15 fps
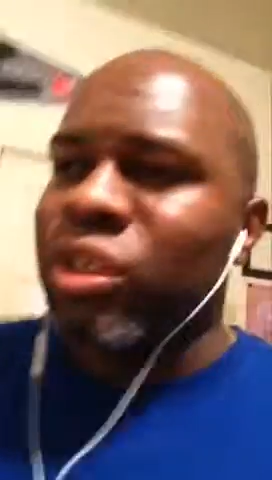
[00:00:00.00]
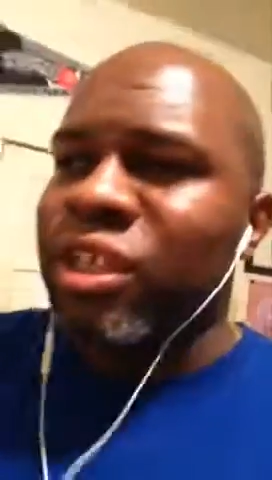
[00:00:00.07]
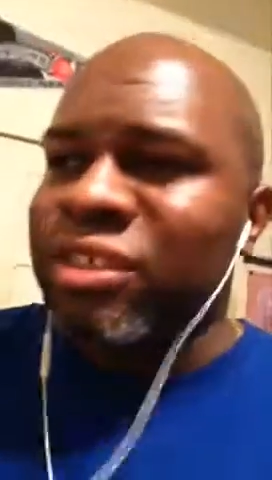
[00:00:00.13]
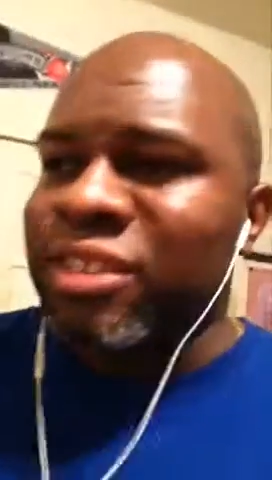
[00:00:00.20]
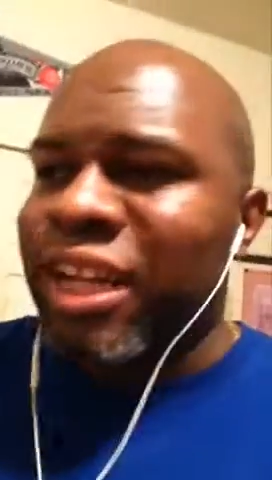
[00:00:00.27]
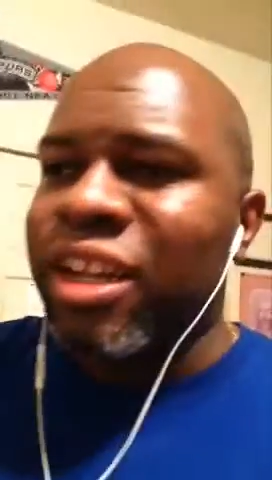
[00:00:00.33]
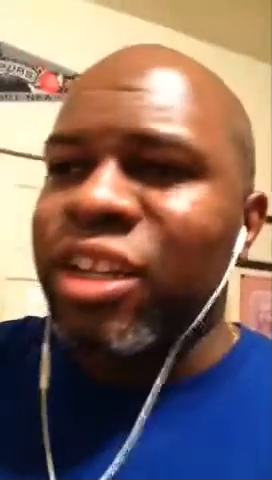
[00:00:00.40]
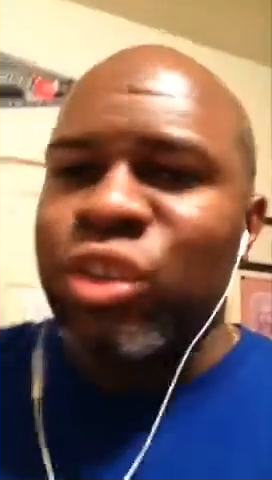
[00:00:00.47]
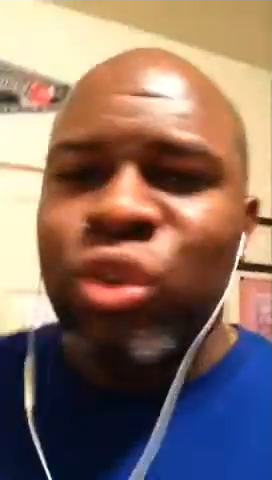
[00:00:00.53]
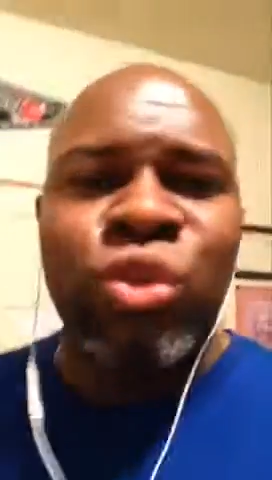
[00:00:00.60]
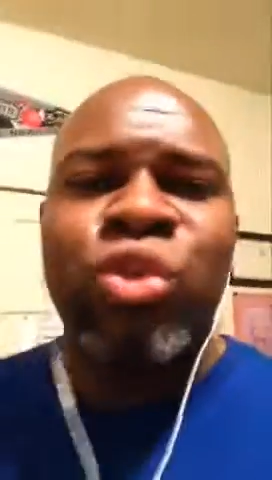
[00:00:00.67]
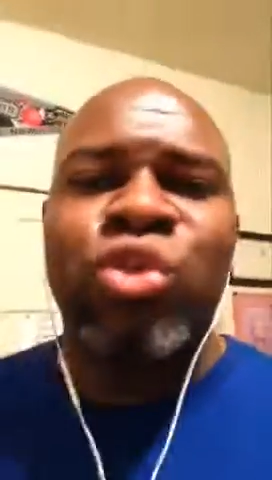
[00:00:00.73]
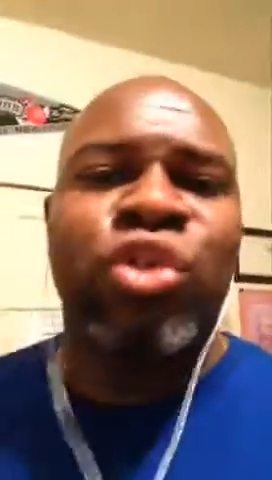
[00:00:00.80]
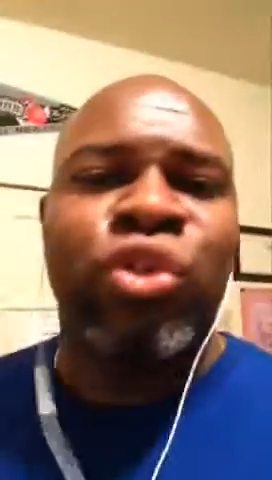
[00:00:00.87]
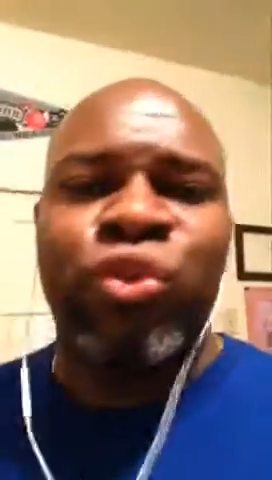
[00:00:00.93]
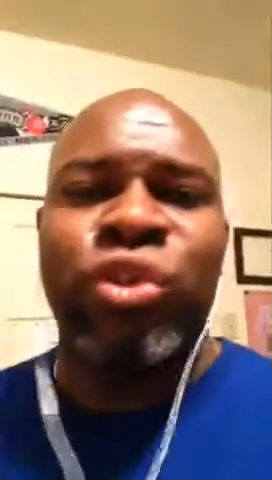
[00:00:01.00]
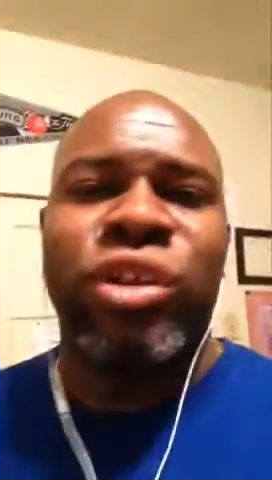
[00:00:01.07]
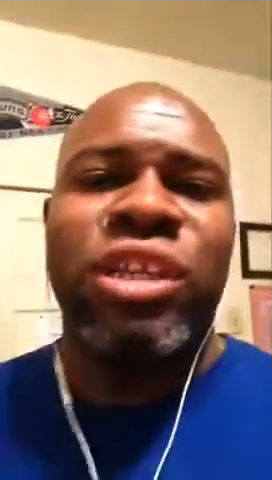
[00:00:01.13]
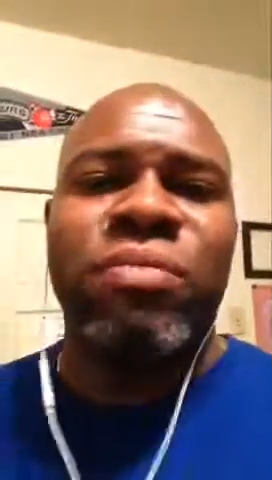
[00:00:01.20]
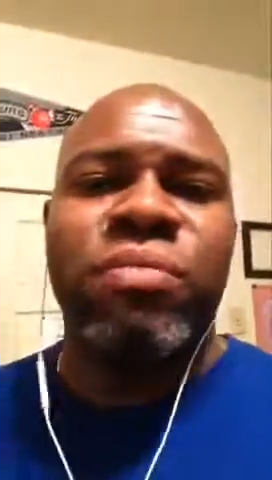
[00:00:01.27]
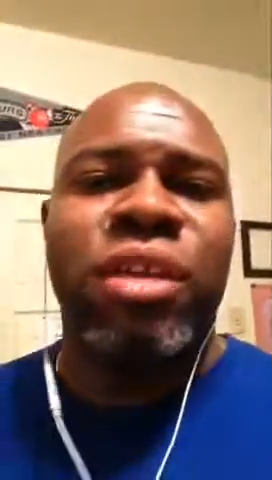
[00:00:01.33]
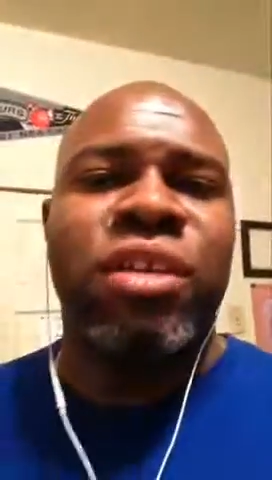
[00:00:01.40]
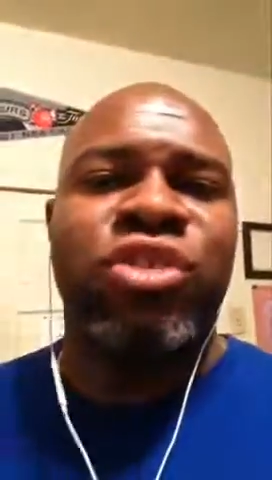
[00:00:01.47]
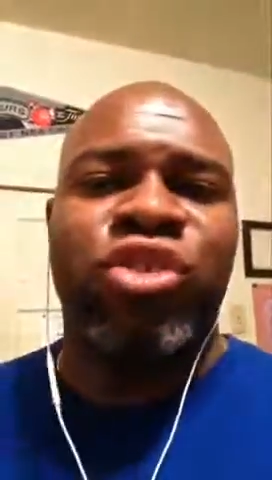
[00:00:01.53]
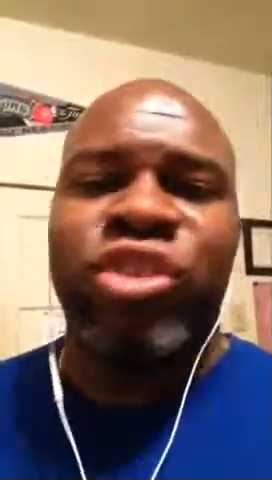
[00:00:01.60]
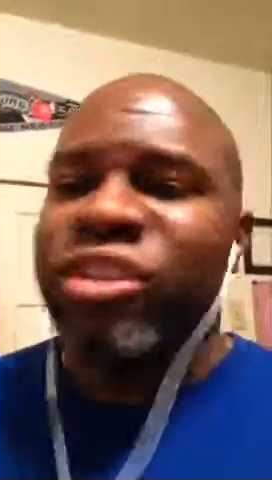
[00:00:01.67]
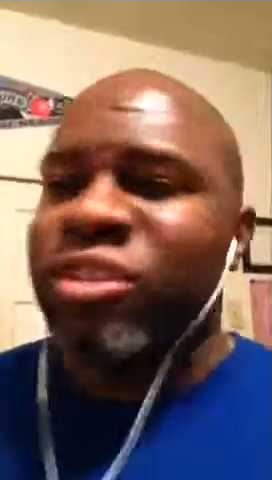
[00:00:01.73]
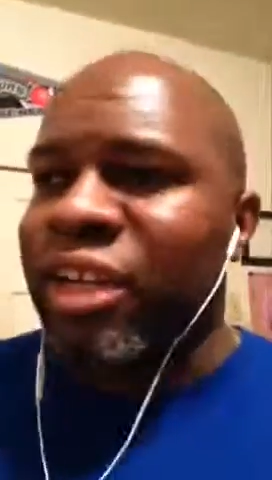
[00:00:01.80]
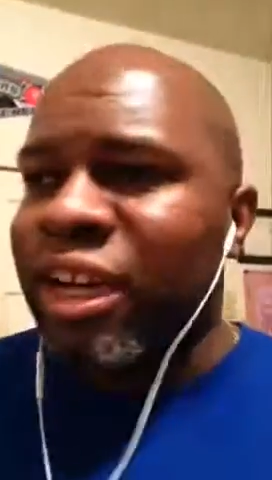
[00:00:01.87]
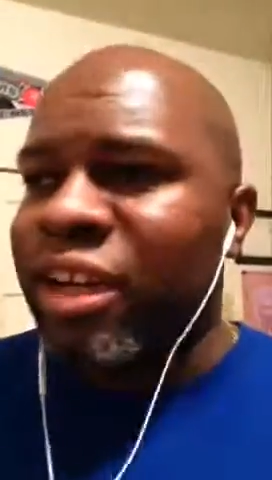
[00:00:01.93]
It's not a user-friendly ministry.
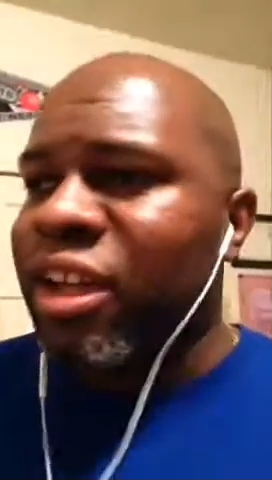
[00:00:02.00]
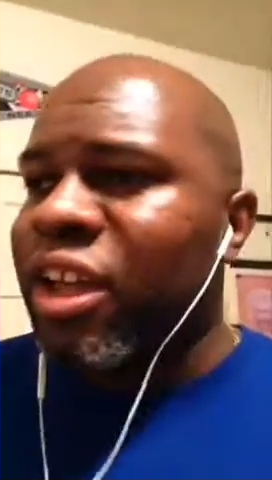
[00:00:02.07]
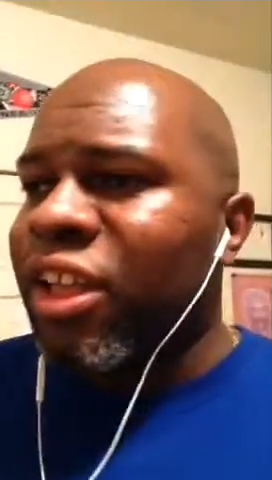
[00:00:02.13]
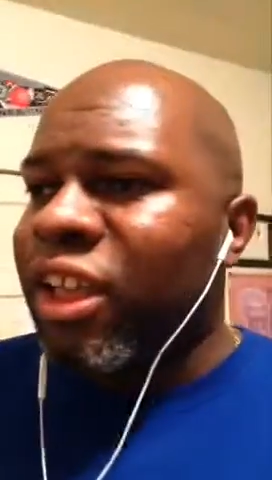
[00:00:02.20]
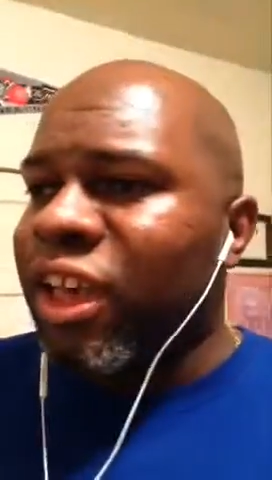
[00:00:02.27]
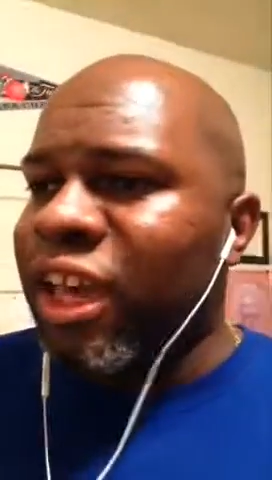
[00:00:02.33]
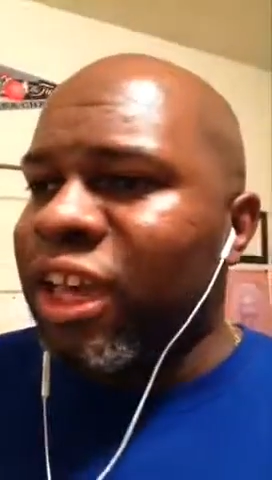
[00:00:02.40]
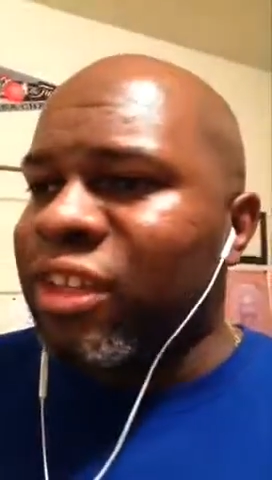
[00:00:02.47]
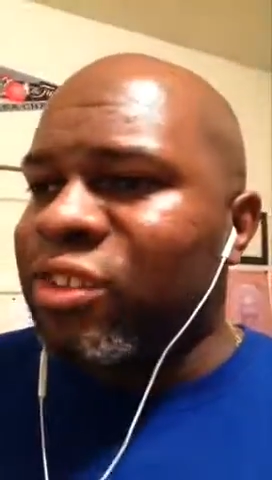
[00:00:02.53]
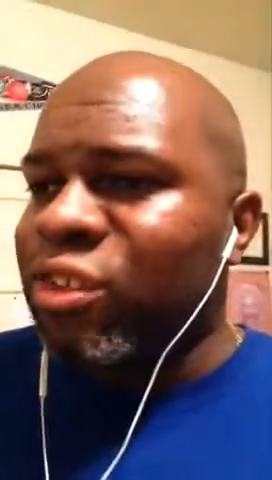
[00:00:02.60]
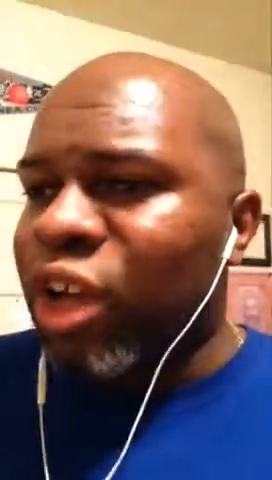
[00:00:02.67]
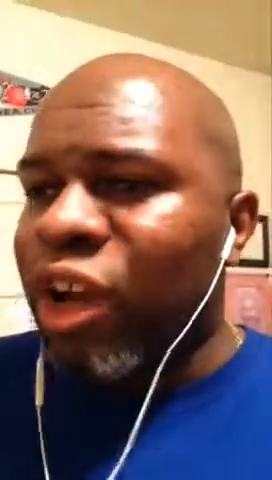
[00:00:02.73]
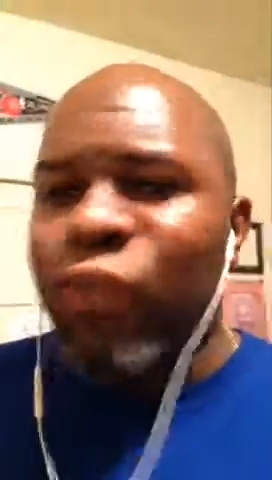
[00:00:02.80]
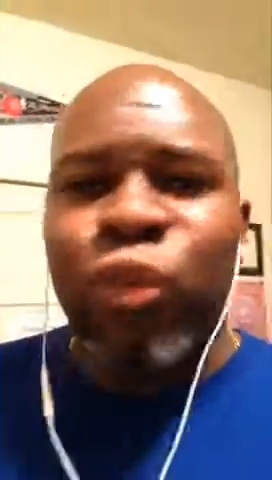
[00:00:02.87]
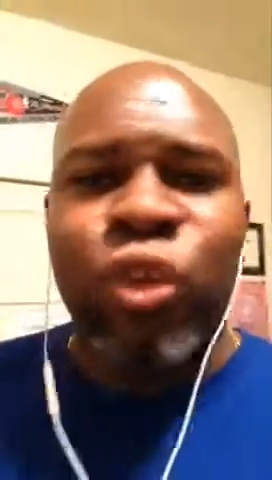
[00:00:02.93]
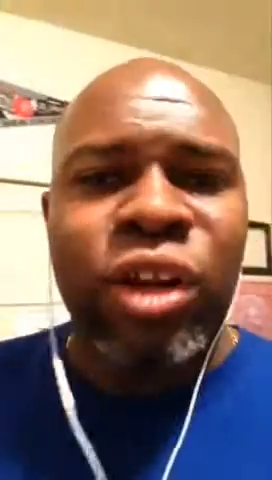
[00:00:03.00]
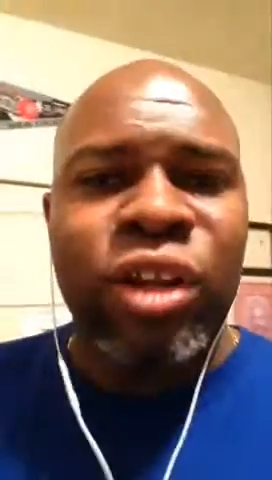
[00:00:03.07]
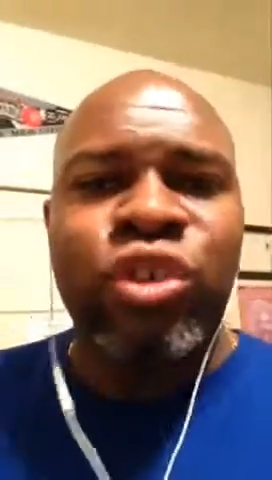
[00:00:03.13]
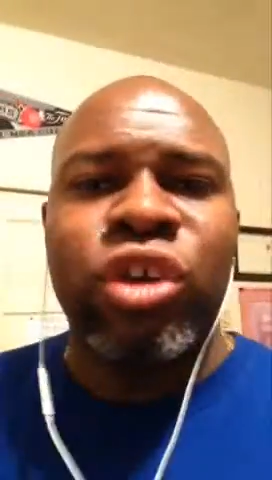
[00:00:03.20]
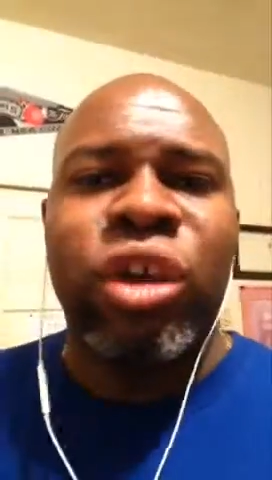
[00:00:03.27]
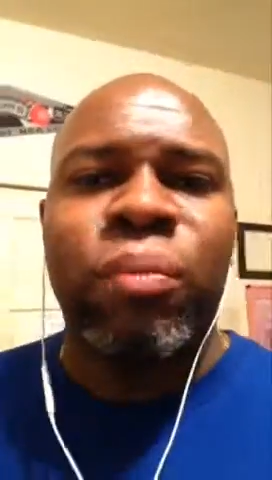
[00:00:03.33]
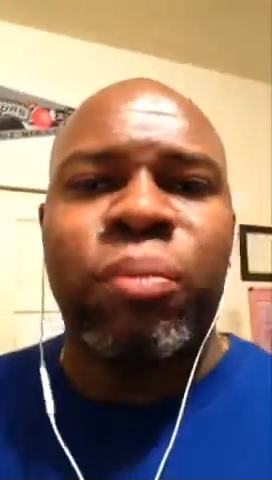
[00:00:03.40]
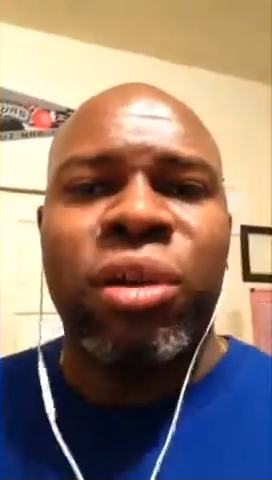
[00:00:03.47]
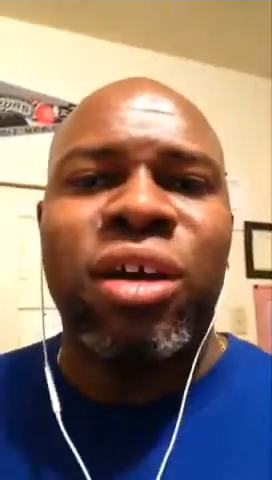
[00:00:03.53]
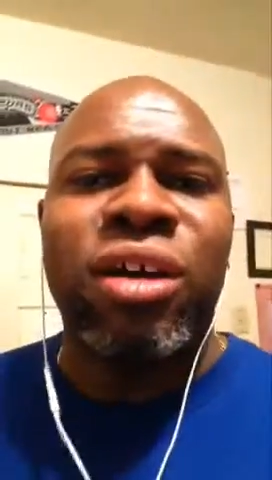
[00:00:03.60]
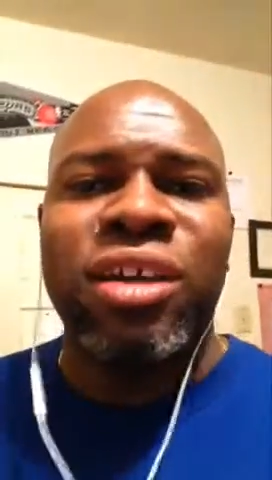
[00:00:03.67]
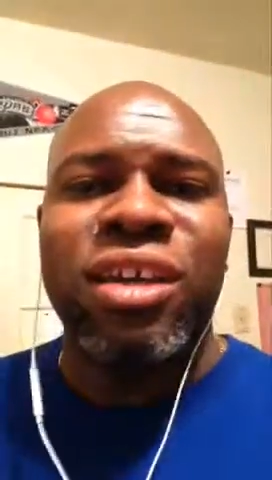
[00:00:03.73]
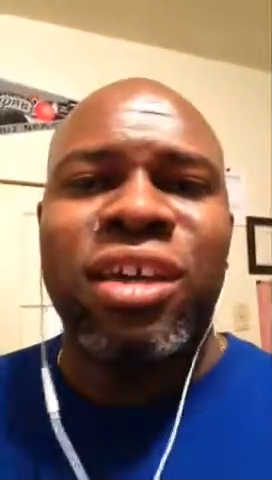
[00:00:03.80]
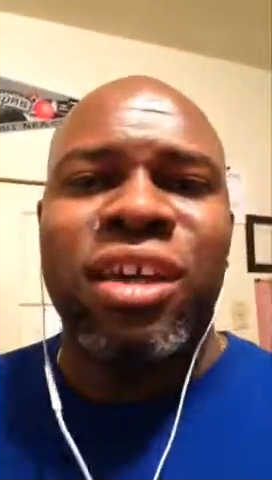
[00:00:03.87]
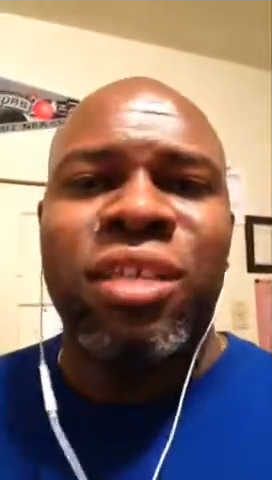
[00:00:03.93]
It's not a software that you can
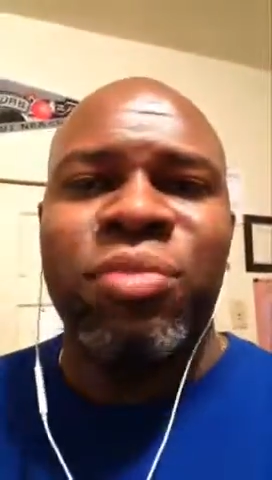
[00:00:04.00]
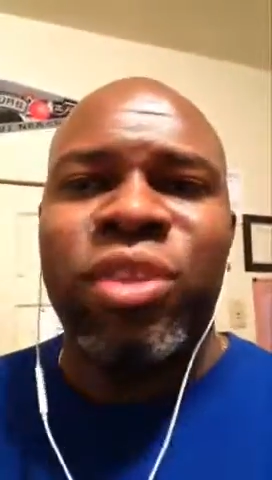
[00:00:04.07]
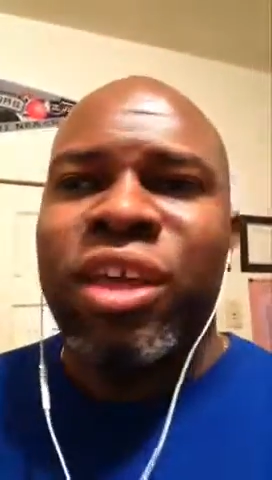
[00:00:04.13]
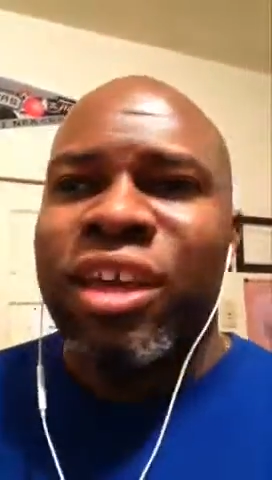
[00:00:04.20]
plug in.